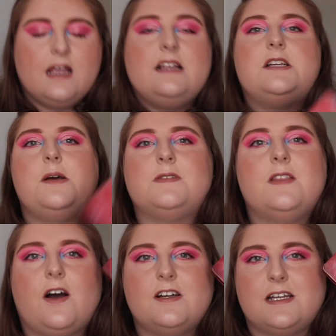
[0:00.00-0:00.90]
In terms of
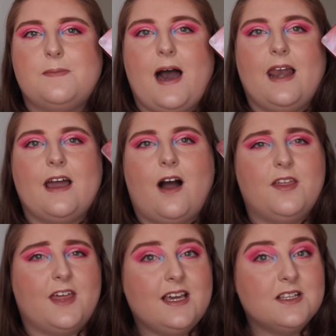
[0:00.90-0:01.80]
the eyeshadow palette, I
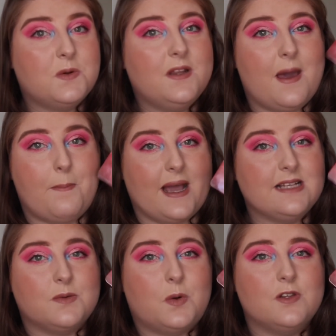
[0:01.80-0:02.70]
think it's one of their
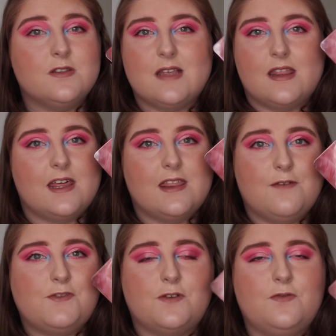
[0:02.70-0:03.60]
better ones that
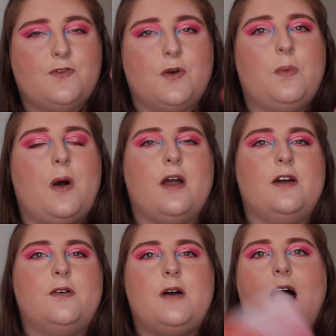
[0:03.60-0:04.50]
they've done for a
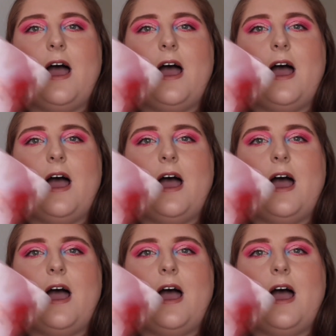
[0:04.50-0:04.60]
while.